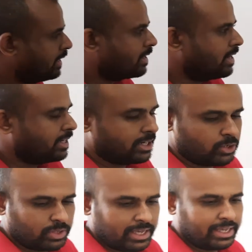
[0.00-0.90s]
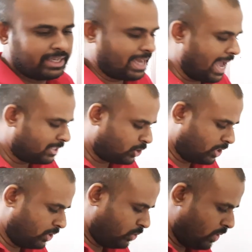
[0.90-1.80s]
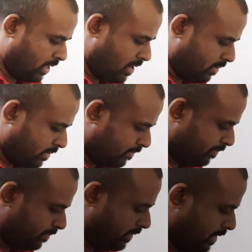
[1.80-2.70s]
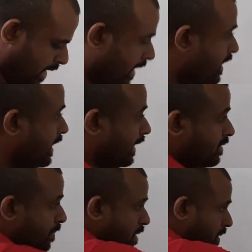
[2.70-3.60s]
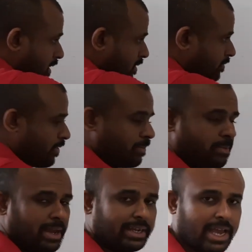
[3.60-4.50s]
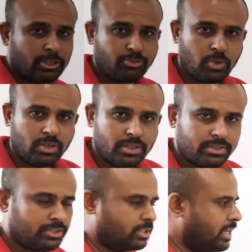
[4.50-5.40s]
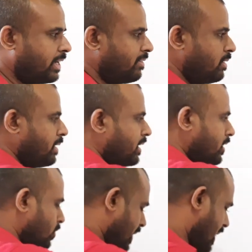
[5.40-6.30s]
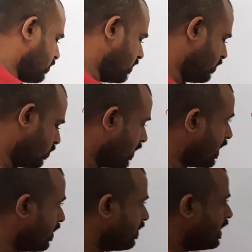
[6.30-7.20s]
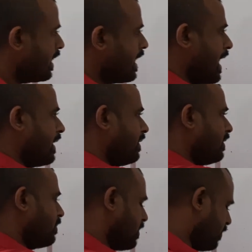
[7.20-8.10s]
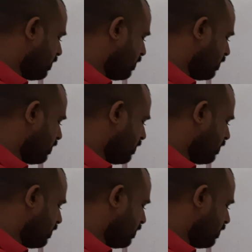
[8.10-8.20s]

credited to the cash control account, right? It's a payment from the main cash book. So then it will be credited to the cash control account and it will be debited to the